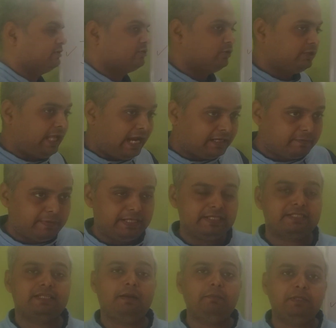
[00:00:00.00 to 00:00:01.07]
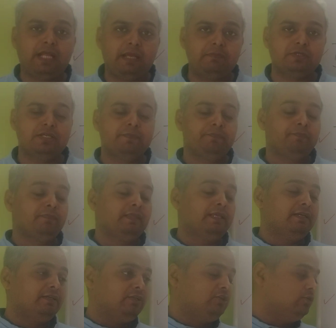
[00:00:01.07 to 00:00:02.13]
So that means sometimes
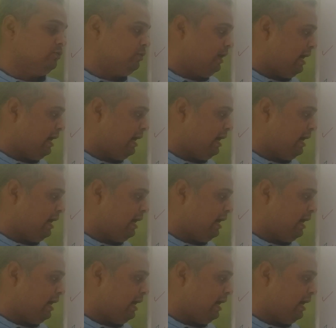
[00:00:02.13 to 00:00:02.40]
you